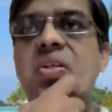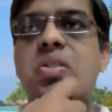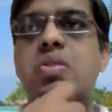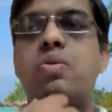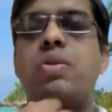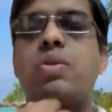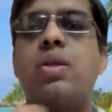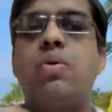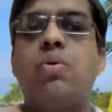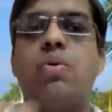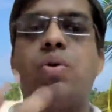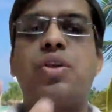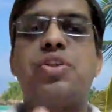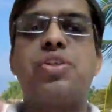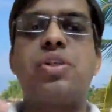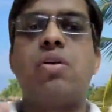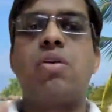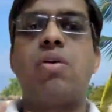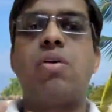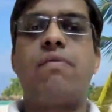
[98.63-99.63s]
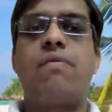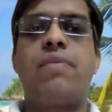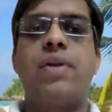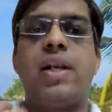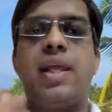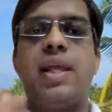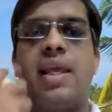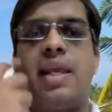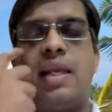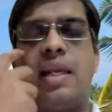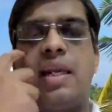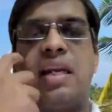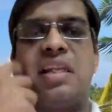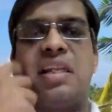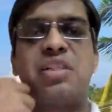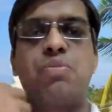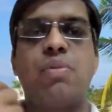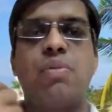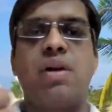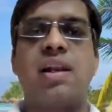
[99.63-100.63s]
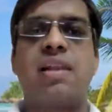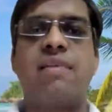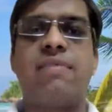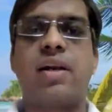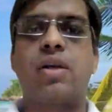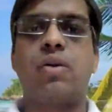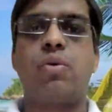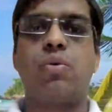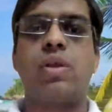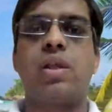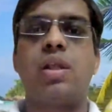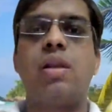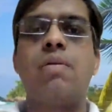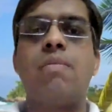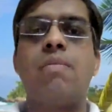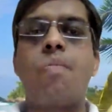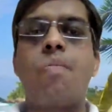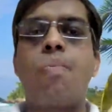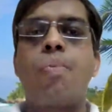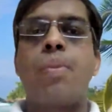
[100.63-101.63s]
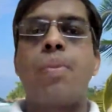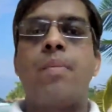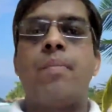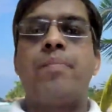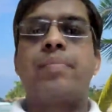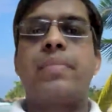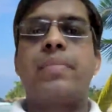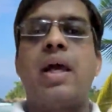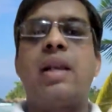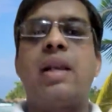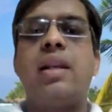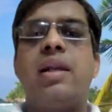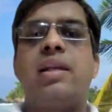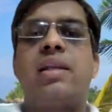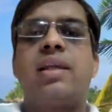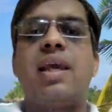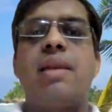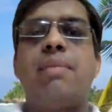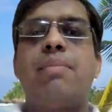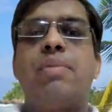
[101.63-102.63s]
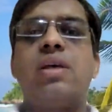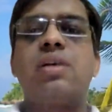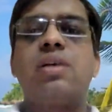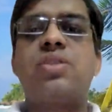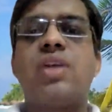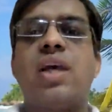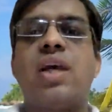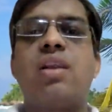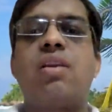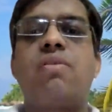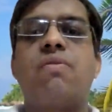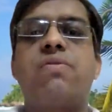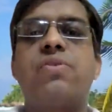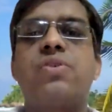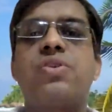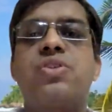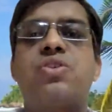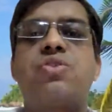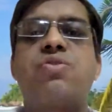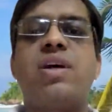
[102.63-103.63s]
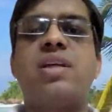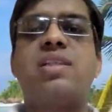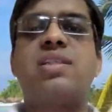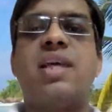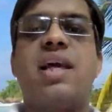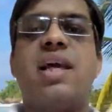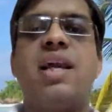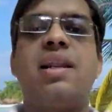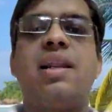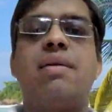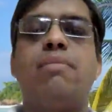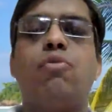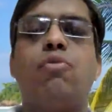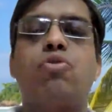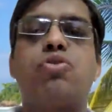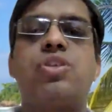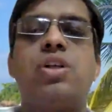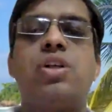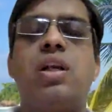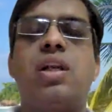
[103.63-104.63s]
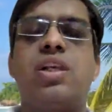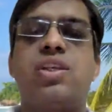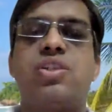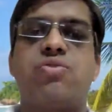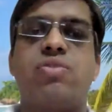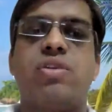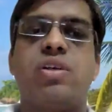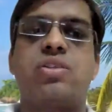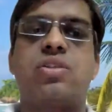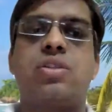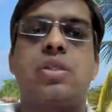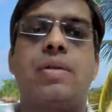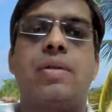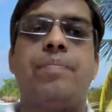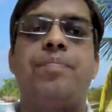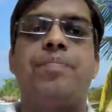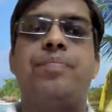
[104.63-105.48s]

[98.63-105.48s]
So the origin of headache, it is multifactorial, and it can be a sign of stress and emotional distress.